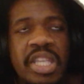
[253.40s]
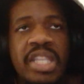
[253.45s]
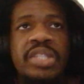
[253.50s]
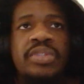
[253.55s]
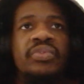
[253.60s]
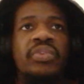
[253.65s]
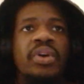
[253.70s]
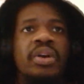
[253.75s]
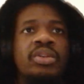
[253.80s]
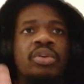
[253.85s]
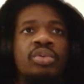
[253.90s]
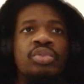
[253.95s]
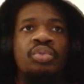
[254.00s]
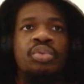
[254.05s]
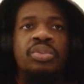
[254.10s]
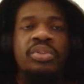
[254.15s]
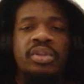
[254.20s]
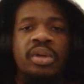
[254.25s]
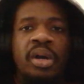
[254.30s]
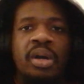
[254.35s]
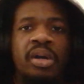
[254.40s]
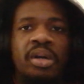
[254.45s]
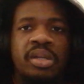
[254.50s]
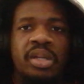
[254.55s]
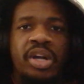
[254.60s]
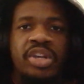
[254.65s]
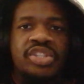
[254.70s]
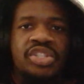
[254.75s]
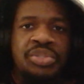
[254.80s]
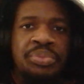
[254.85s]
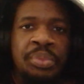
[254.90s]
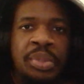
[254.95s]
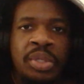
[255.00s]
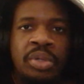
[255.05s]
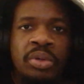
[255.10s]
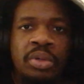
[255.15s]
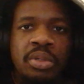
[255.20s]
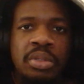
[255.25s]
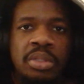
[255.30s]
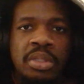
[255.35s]
He's falling out with uh,
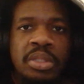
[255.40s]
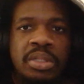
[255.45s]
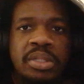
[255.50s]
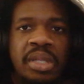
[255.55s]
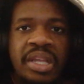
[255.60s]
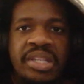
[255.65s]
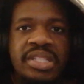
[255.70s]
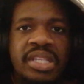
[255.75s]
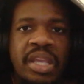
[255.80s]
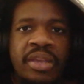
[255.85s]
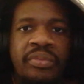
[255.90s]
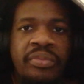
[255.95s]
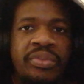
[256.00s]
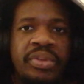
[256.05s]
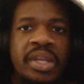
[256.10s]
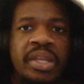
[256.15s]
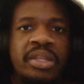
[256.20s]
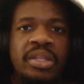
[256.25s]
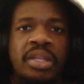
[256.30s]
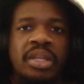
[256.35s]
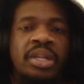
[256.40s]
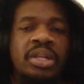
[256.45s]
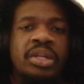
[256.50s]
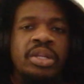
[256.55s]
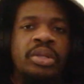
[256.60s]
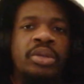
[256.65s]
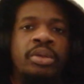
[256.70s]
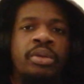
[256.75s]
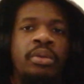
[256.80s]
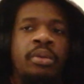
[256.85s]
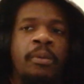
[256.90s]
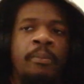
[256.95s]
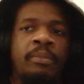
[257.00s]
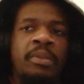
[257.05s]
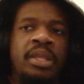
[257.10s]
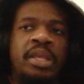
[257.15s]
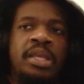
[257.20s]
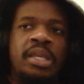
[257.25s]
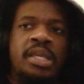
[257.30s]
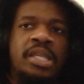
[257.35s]
Casemiro, that's evidently clear.
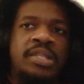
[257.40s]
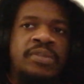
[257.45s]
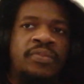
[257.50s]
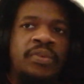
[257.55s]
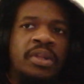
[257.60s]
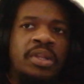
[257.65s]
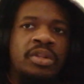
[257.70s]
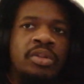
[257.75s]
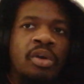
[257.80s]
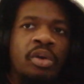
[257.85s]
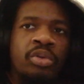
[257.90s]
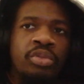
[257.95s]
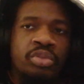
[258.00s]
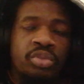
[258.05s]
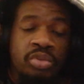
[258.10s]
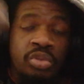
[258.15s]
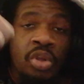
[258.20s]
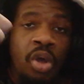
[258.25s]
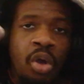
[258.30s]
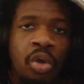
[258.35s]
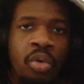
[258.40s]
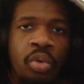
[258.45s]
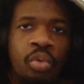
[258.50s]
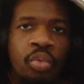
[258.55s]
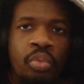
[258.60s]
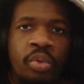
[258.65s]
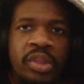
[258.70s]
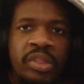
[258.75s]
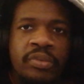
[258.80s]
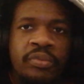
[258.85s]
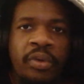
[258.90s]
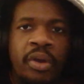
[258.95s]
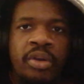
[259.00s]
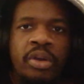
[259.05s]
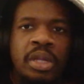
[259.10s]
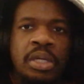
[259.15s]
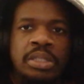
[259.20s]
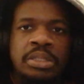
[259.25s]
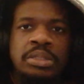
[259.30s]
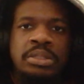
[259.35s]
He's filling out now with
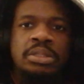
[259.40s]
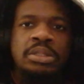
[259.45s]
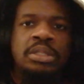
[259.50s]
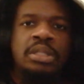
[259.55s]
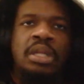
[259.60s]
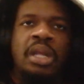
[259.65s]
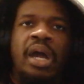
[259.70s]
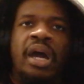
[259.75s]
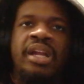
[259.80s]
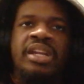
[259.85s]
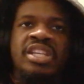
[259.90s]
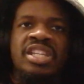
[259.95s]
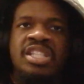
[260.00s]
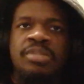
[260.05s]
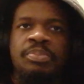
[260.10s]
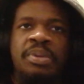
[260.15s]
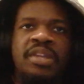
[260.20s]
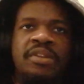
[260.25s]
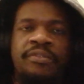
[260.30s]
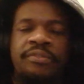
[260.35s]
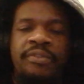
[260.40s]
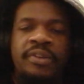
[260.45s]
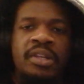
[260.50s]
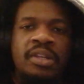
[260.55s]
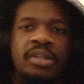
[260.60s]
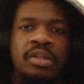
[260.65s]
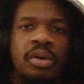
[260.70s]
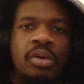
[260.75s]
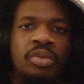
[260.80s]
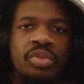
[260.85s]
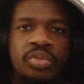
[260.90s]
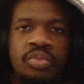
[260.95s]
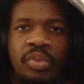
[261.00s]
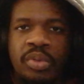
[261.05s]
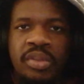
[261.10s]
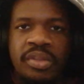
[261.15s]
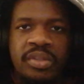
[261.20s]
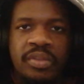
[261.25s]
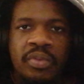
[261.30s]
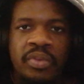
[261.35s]
Varane, and he's been filling out
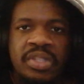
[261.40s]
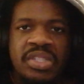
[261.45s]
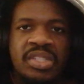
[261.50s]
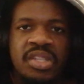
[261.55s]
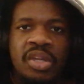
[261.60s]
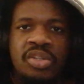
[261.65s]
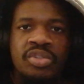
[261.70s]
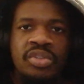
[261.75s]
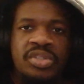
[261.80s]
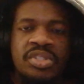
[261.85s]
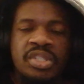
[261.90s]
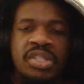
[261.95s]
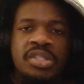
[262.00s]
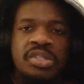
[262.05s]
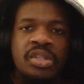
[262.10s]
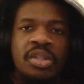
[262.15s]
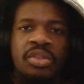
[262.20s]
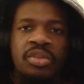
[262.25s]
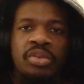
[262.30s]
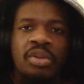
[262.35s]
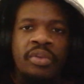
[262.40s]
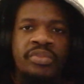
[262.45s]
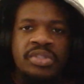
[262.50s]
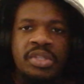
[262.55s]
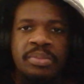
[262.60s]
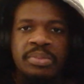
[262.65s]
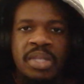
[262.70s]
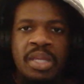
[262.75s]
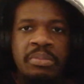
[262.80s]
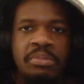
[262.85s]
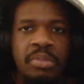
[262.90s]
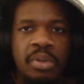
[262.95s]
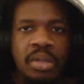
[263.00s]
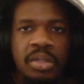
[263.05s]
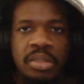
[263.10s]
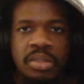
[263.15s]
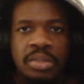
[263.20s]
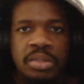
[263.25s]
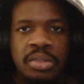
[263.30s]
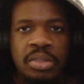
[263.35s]
with, with Sancho since the 3rd of
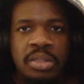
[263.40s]
September.